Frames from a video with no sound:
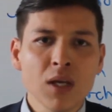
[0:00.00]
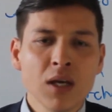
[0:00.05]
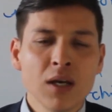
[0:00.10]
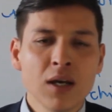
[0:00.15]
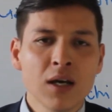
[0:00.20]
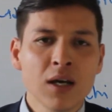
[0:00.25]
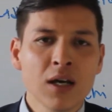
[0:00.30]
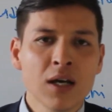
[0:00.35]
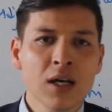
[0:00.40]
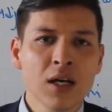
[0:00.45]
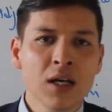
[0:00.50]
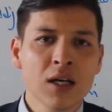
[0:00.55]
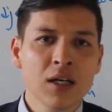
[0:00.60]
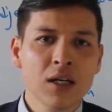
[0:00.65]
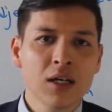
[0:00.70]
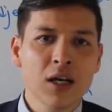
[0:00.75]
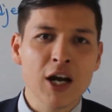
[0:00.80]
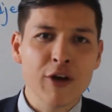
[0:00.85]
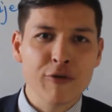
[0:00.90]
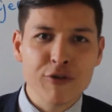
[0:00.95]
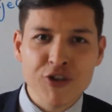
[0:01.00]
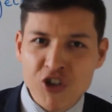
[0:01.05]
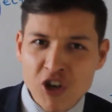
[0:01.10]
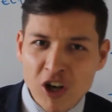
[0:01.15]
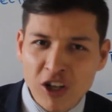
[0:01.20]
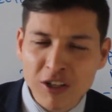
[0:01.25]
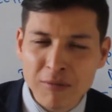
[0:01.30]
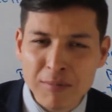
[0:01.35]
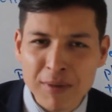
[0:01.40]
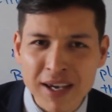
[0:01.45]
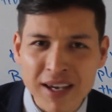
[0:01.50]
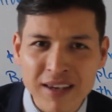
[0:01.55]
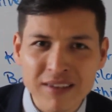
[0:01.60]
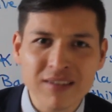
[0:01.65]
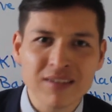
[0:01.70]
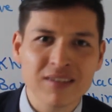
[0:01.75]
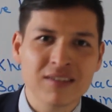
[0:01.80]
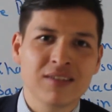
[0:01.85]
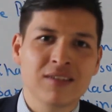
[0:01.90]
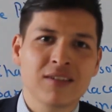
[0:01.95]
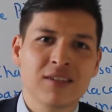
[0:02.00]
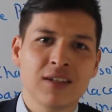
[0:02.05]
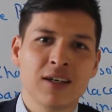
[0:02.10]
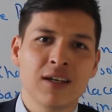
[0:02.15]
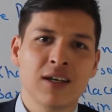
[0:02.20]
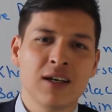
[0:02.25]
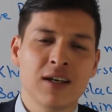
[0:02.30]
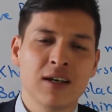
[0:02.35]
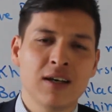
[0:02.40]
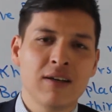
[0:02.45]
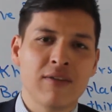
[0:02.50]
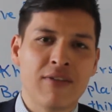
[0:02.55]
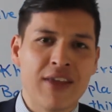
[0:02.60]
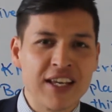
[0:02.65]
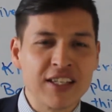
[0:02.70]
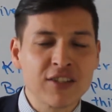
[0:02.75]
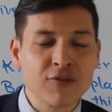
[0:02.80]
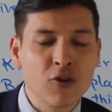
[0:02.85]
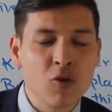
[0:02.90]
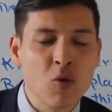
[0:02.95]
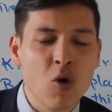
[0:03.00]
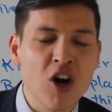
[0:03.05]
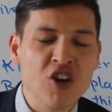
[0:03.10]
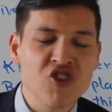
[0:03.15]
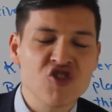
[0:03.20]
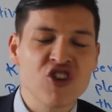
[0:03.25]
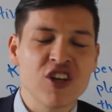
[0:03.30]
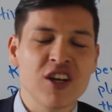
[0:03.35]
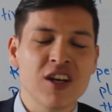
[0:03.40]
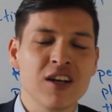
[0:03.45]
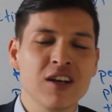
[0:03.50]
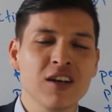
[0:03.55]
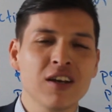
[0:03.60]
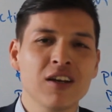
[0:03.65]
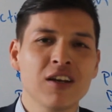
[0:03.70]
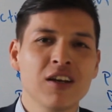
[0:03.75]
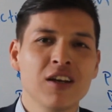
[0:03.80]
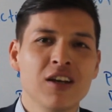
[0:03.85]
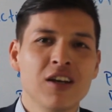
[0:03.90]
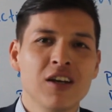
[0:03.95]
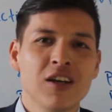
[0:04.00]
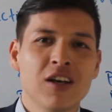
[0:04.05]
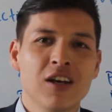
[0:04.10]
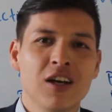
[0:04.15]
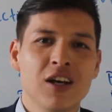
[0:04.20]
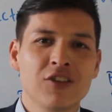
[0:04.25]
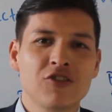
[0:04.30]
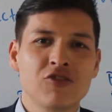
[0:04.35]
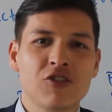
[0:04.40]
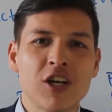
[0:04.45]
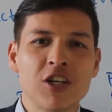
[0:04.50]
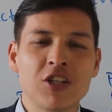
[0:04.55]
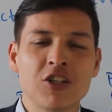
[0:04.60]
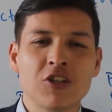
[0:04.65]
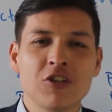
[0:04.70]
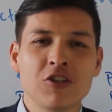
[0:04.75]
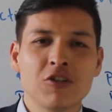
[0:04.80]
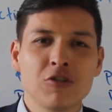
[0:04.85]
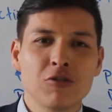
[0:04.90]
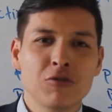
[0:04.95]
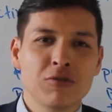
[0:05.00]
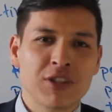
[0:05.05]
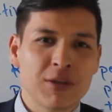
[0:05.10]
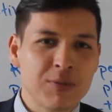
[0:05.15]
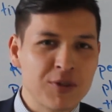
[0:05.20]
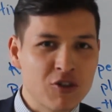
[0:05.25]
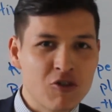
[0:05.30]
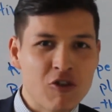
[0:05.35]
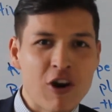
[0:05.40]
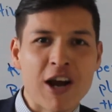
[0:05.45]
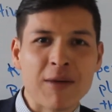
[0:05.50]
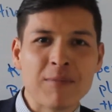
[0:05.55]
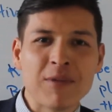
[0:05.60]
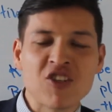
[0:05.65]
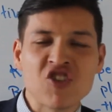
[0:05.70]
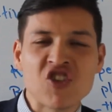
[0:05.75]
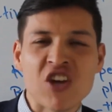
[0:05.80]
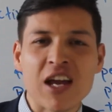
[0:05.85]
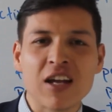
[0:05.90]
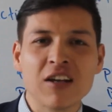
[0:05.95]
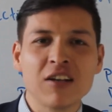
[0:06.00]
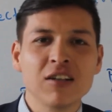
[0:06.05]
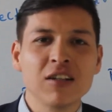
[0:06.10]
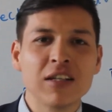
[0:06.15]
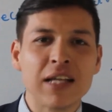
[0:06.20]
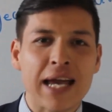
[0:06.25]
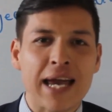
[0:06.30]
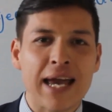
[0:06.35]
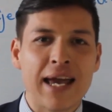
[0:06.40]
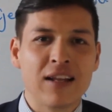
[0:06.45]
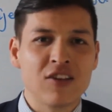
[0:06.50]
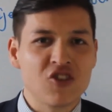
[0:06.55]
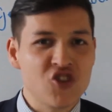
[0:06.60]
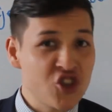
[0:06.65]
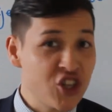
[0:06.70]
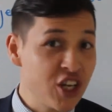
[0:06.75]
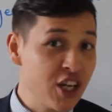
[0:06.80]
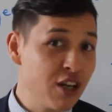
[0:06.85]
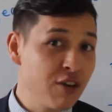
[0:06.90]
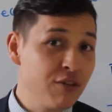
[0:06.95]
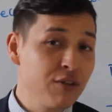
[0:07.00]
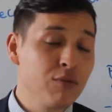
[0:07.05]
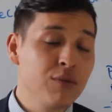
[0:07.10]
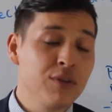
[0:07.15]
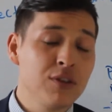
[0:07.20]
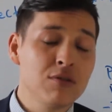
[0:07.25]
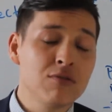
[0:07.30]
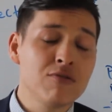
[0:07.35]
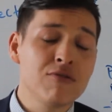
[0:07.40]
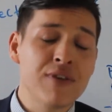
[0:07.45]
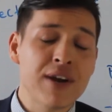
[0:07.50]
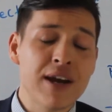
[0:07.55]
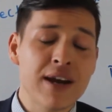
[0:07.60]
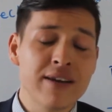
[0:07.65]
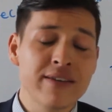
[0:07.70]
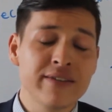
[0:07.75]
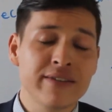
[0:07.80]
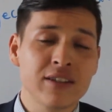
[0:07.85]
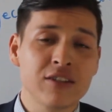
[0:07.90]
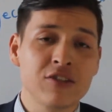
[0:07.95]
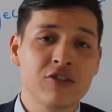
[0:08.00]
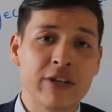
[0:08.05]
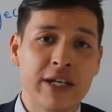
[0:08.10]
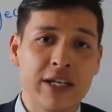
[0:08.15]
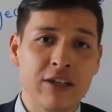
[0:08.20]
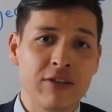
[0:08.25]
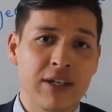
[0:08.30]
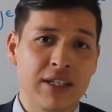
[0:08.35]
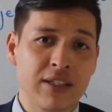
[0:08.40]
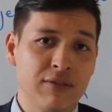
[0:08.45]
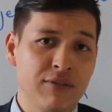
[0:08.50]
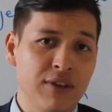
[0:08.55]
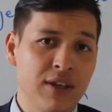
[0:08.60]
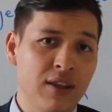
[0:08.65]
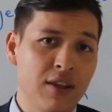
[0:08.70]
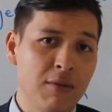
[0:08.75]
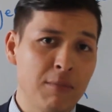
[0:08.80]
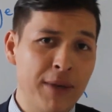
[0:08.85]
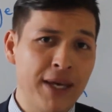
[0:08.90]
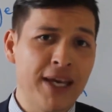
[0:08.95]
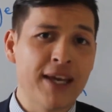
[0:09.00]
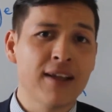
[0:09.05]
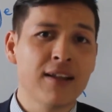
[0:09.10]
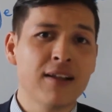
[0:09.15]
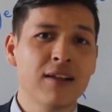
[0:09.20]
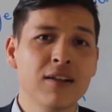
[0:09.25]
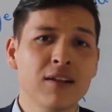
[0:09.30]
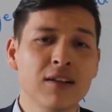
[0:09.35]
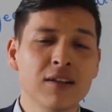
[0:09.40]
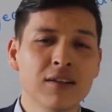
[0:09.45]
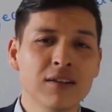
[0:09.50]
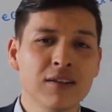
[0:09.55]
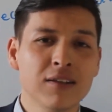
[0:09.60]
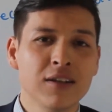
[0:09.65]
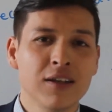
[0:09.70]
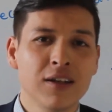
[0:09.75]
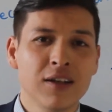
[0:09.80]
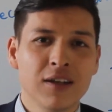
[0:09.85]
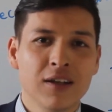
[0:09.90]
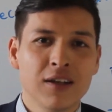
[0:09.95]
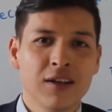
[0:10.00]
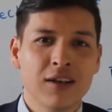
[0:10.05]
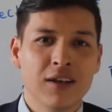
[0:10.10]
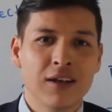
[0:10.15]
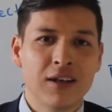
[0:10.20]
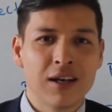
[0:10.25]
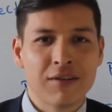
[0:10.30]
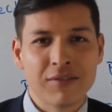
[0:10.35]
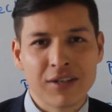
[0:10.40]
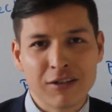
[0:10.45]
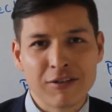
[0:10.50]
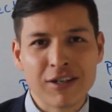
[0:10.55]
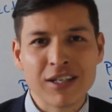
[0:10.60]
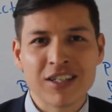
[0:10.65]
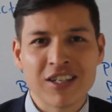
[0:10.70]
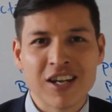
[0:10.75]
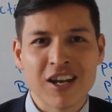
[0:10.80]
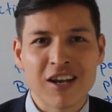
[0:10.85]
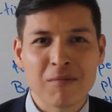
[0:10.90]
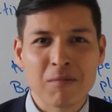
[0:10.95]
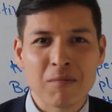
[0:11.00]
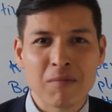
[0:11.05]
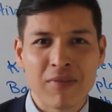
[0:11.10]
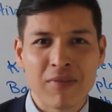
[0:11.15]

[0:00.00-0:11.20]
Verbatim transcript: Uh, I wish you all the best. Uh, thanks for watching. Uh, try to subscribe the channel and share it with your friends and try to activate the bell. have a great time.